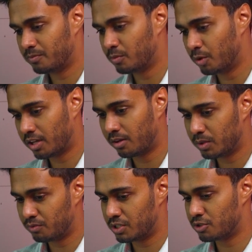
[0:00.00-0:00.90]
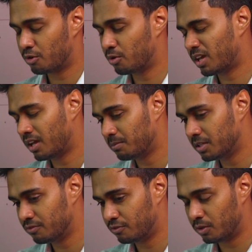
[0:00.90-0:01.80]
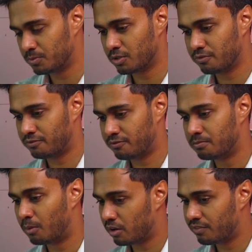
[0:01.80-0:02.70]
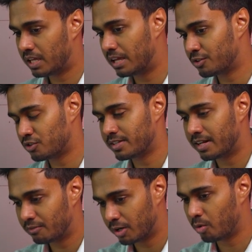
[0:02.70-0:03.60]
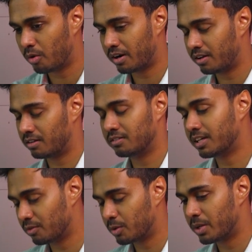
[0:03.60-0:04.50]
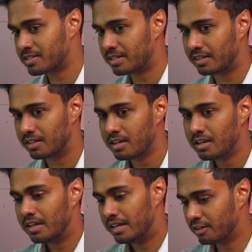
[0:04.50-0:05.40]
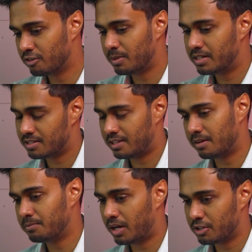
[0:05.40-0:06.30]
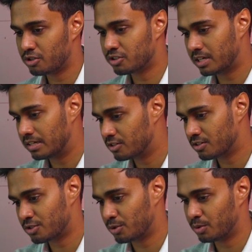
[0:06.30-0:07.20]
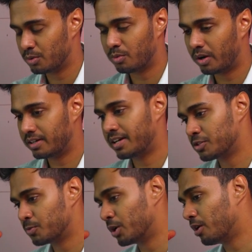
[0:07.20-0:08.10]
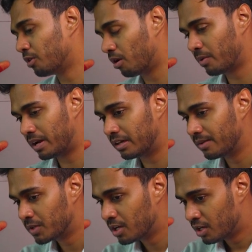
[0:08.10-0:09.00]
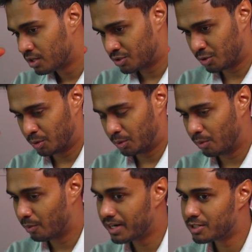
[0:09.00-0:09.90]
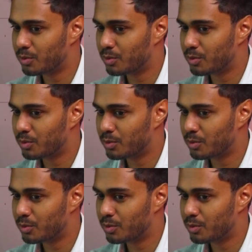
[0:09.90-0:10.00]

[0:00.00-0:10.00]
working with vZero came in the forms of modifications and requesting incremental and partial changes to what it has put out already. So when it's